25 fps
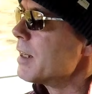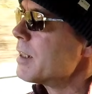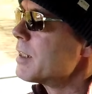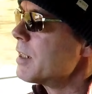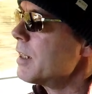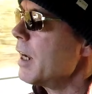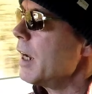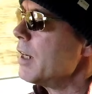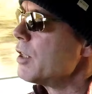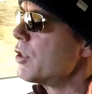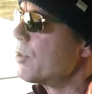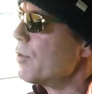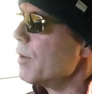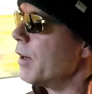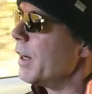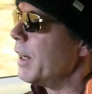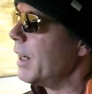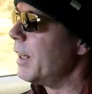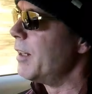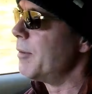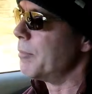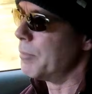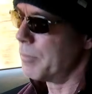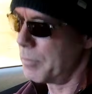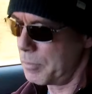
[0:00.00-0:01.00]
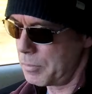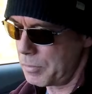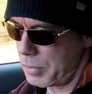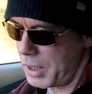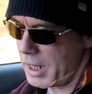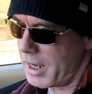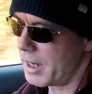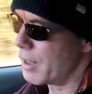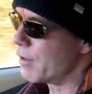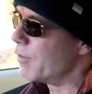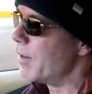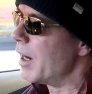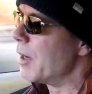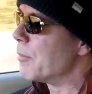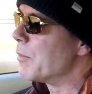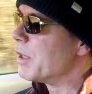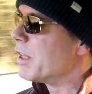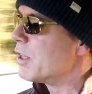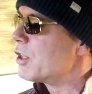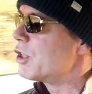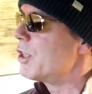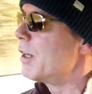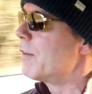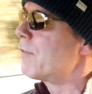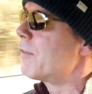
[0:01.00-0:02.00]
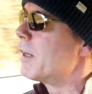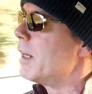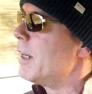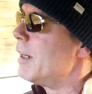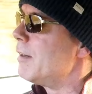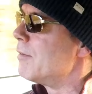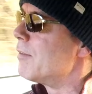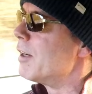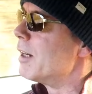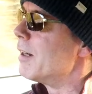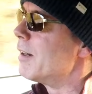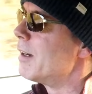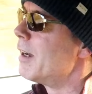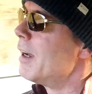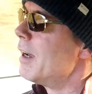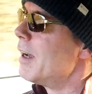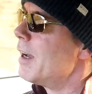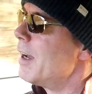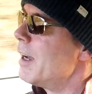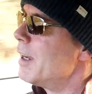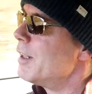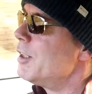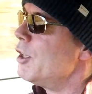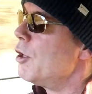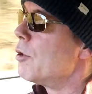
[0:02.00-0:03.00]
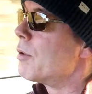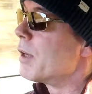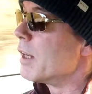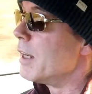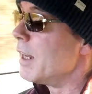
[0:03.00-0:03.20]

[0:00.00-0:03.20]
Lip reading: stationary and playing around with the shift lever, you can